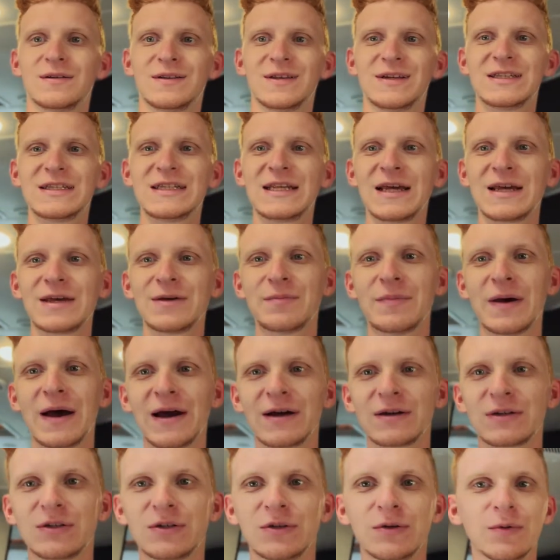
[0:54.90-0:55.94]
Let's take it
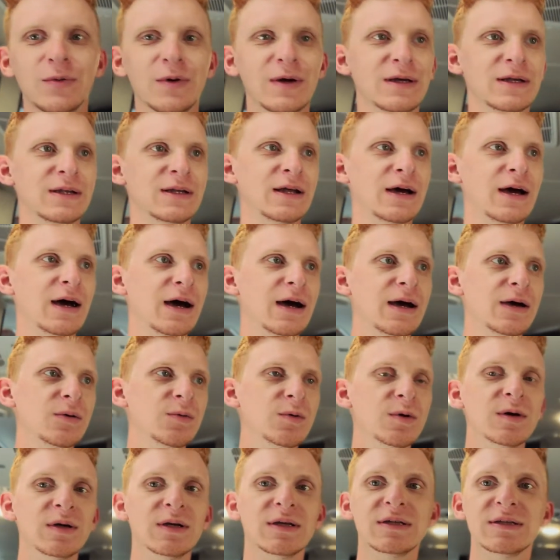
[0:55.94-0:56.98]
back to when I
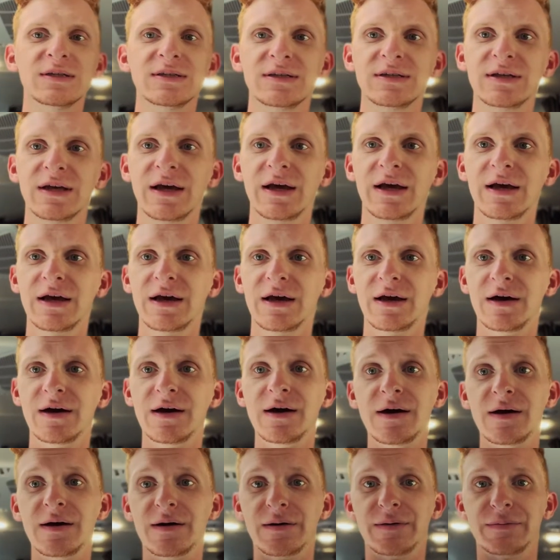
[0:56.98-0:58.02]
was
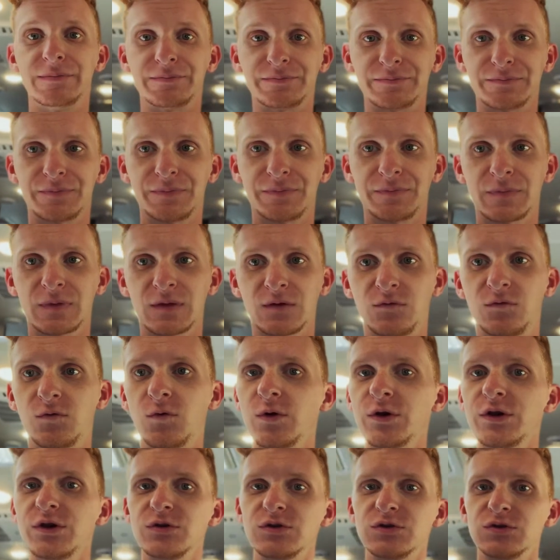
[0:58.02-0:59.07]

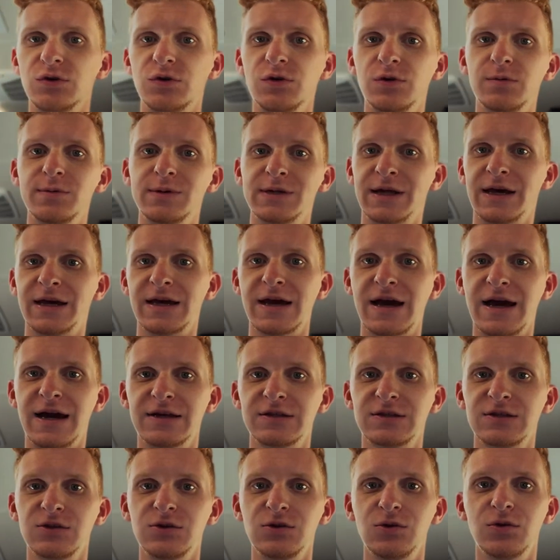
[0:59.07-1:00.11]
4 years old, when I
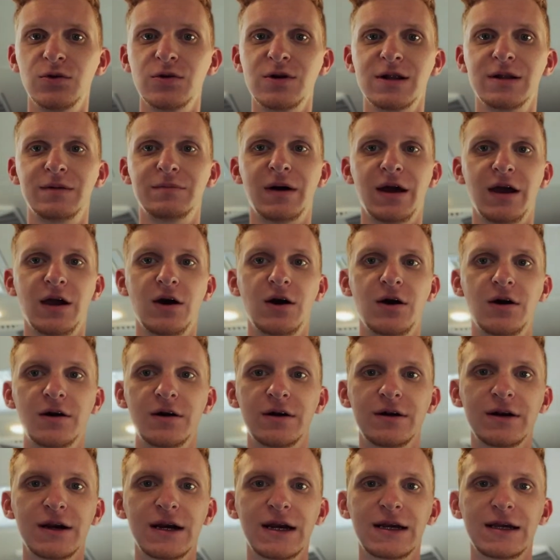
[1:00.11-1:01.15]
asked the Lord in my
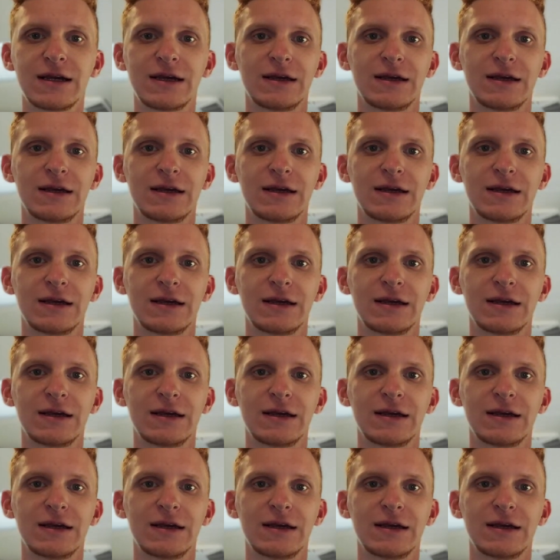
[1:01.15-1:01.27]
heart,